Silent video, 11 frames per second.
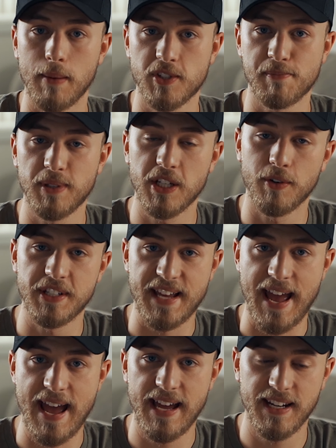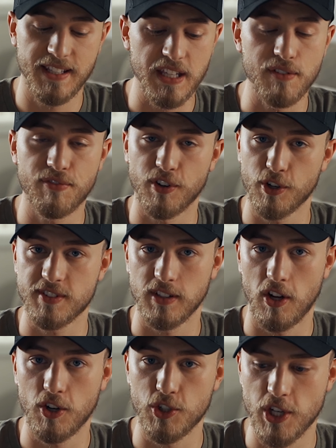I'm simply going to add the Furnace
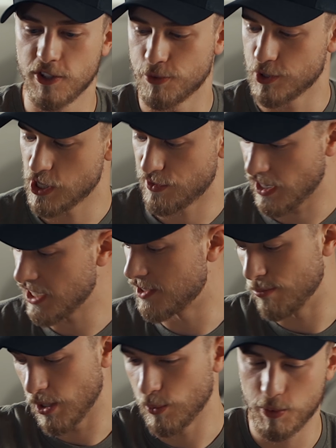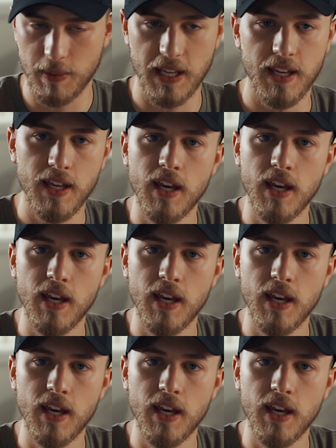long johns, which I forgot to bring with me.